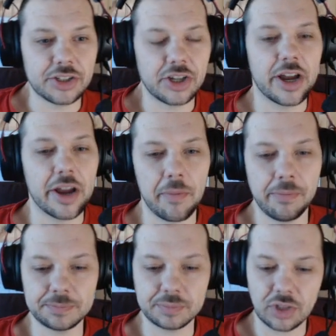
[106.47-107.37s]
time
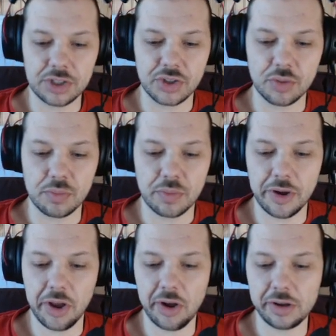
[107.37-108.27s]
gets the
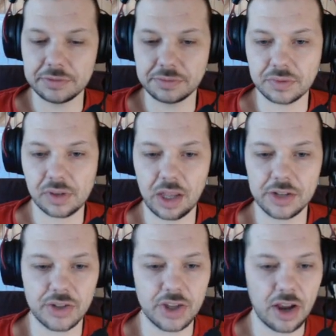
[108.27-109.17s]

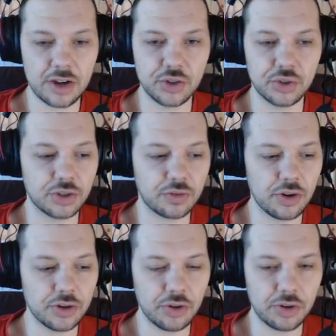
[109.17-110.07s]
gets the uh, juices
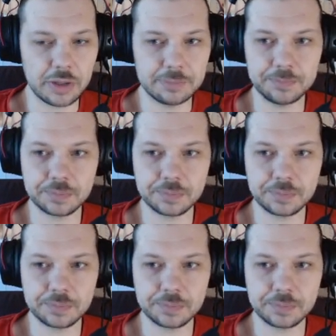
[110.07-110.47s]
flowing. You know what I mean?